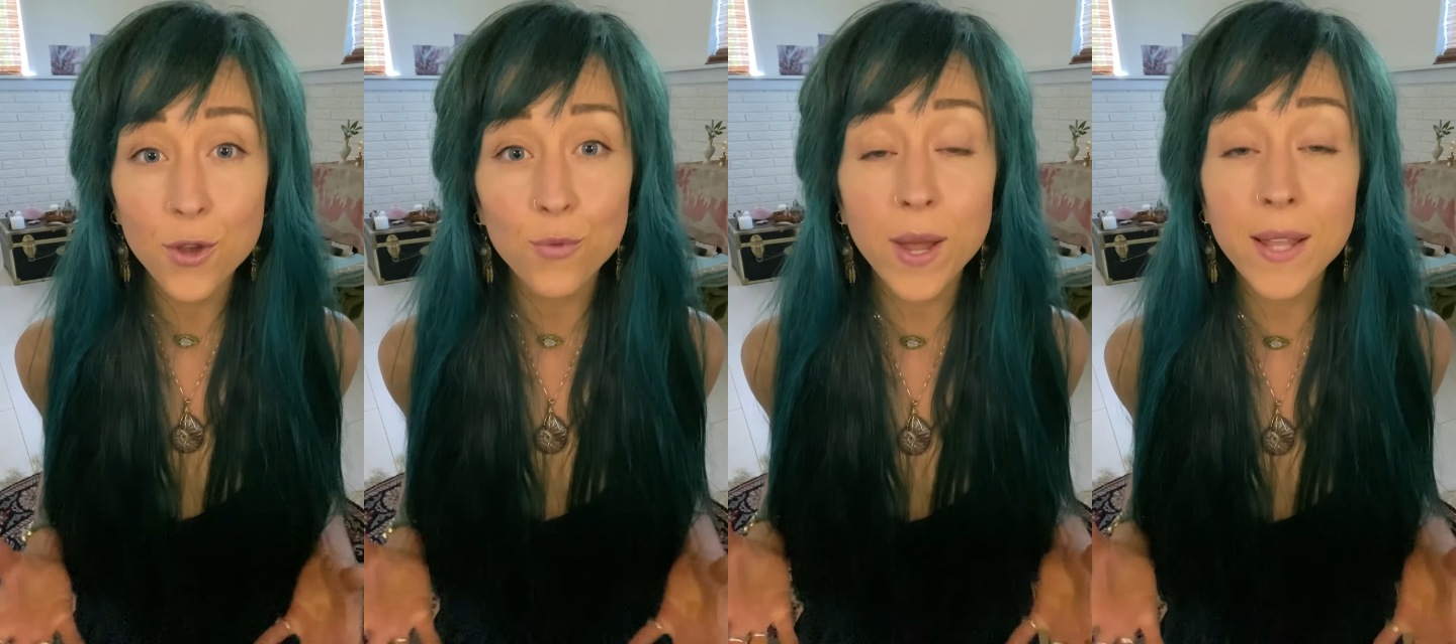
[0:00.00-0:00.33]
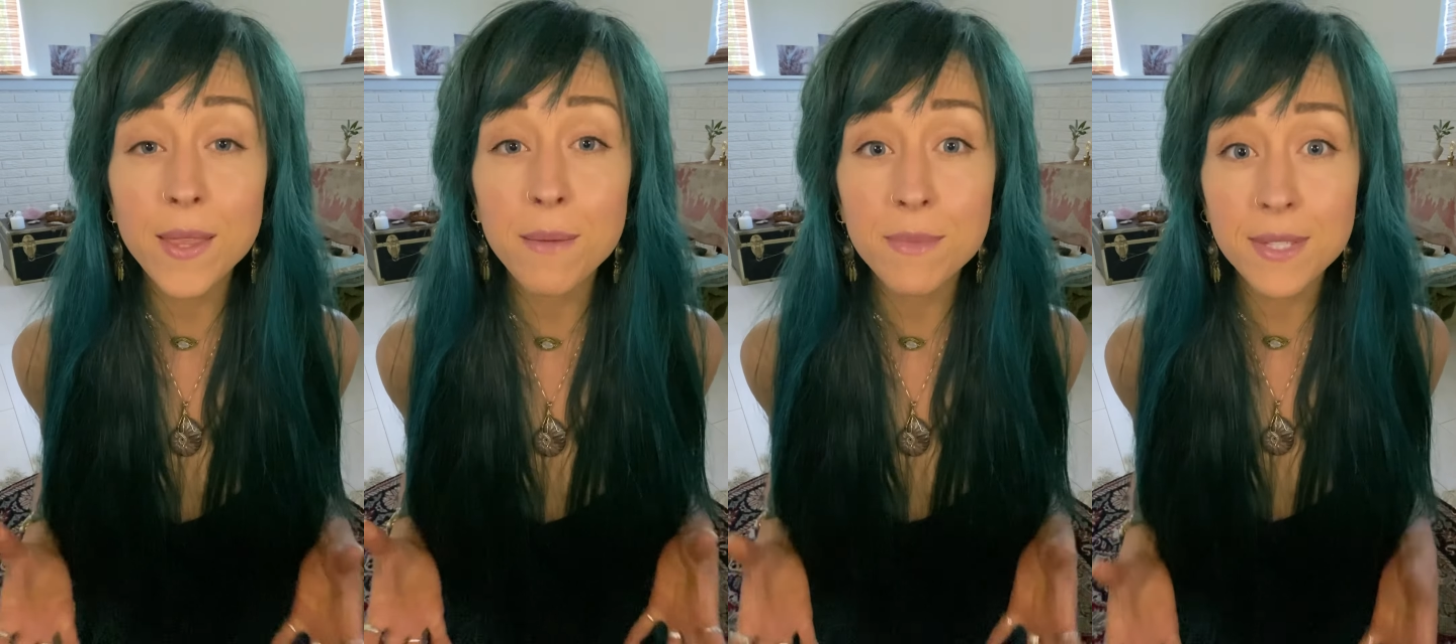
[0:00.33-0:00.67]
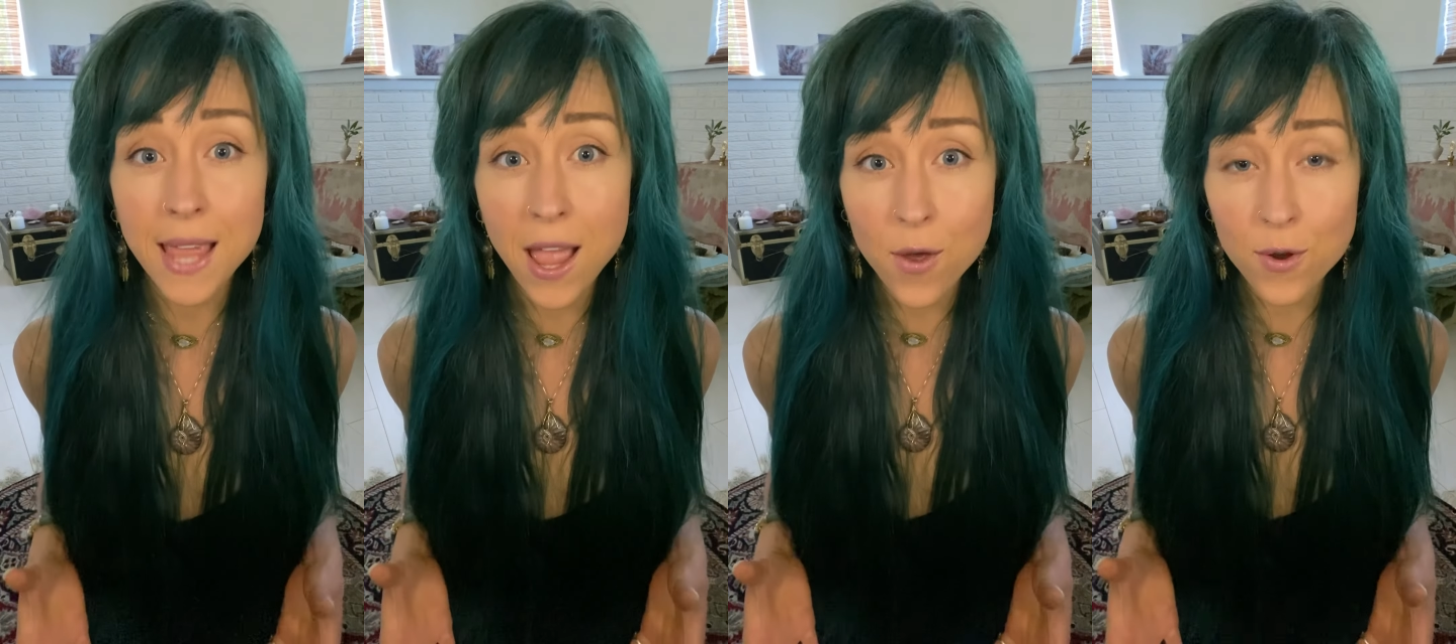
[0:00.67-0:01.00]
Write them
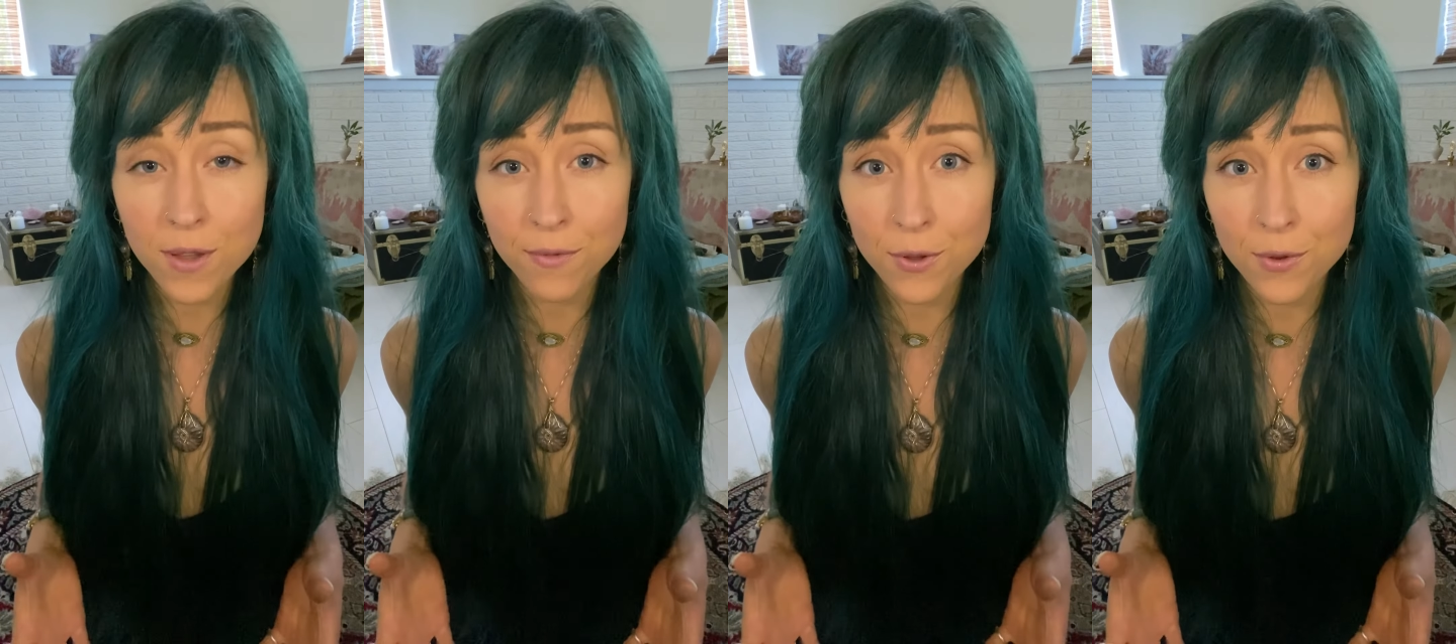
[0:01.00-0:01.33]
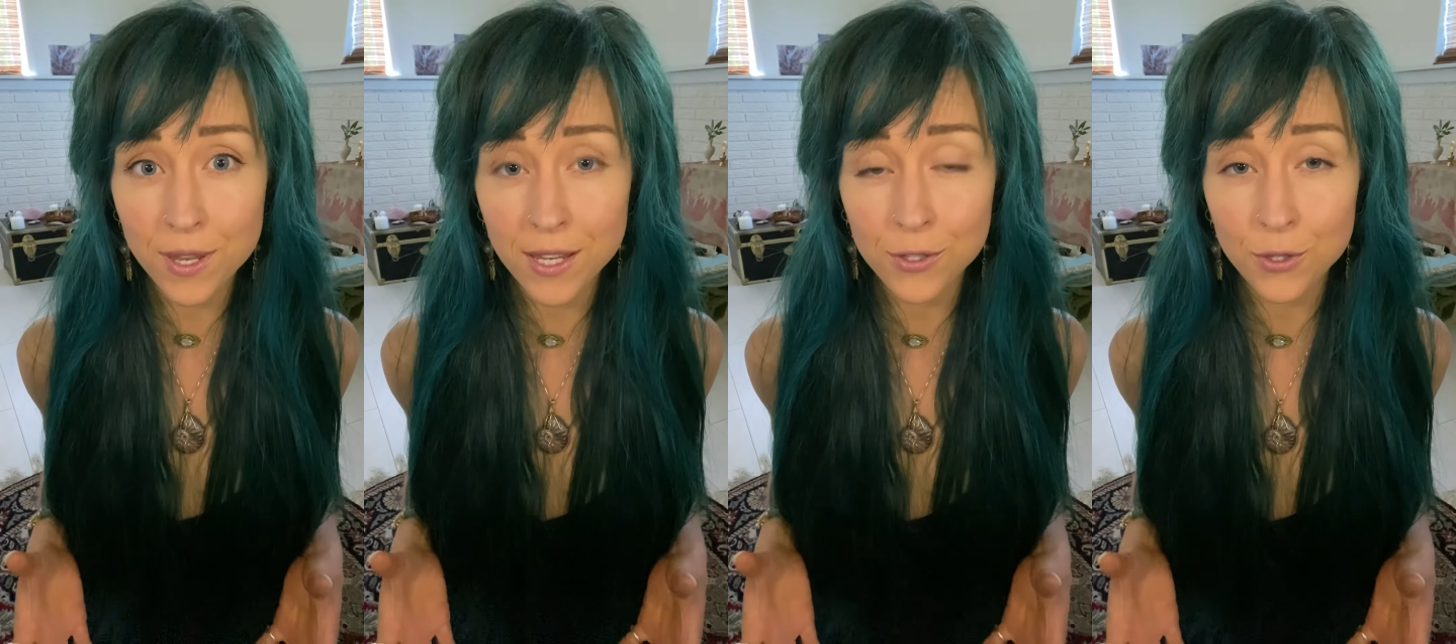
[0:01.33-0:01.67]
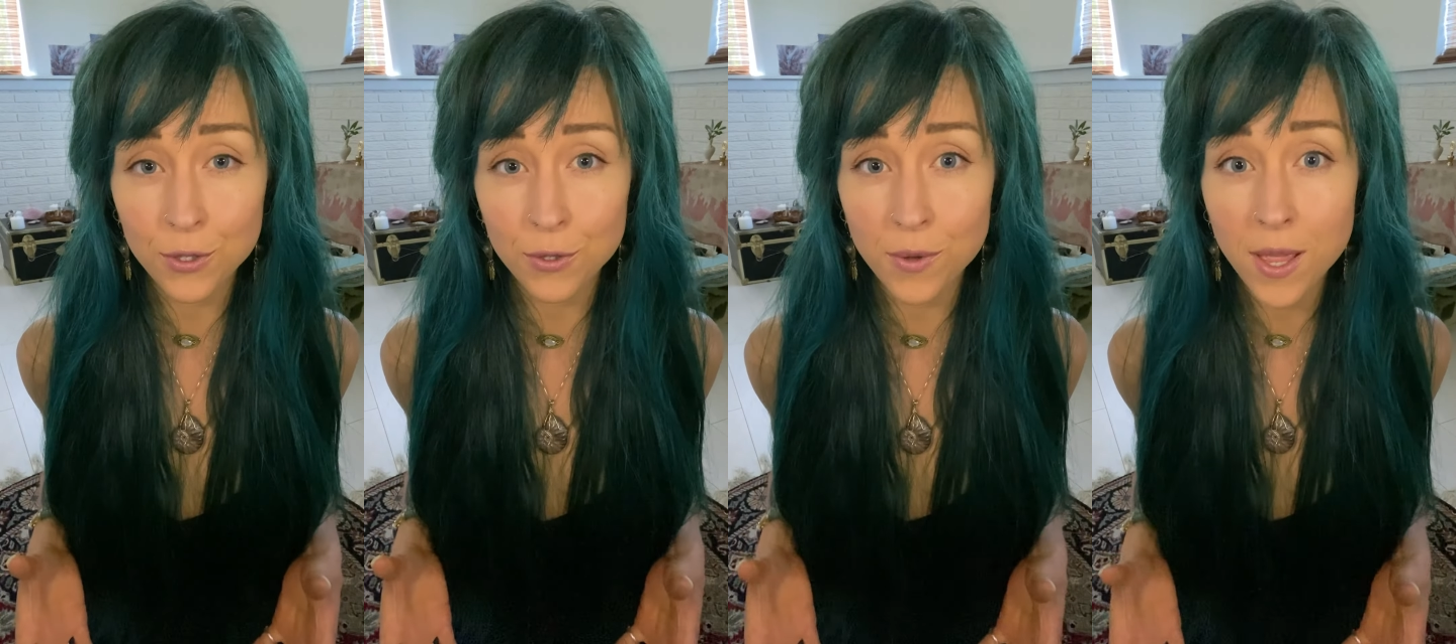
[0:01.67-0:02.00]
down if you need
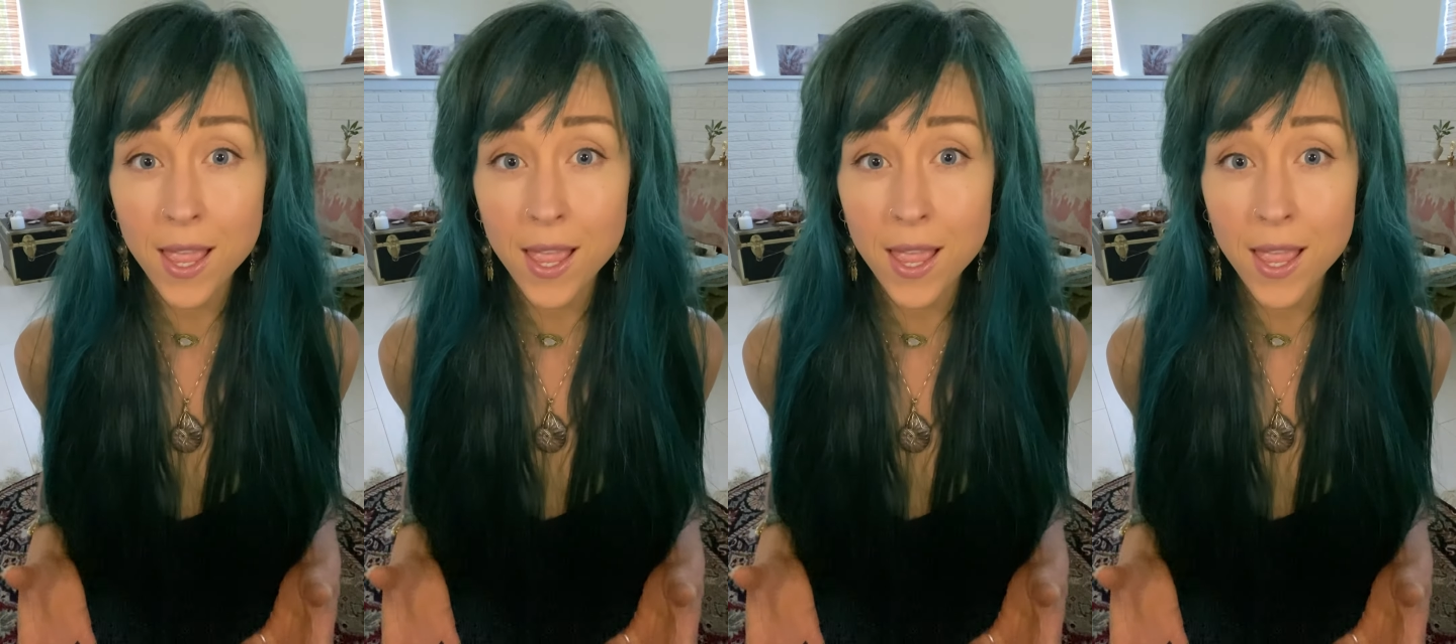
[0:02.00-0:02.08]
to